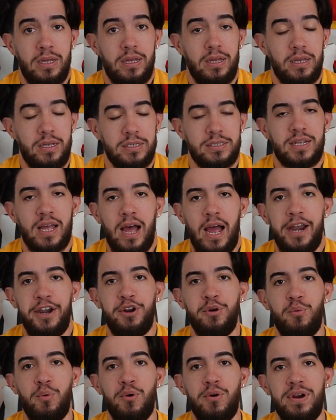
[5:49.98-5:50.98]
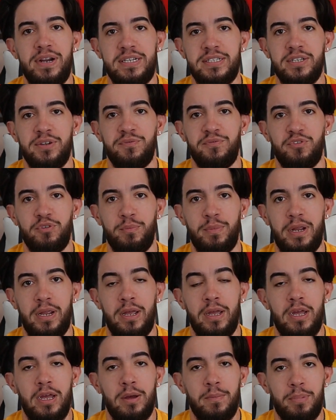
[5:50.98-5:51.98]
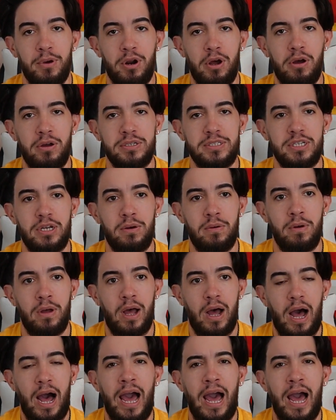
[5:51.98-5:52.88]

is kind of worrisome for me. But also,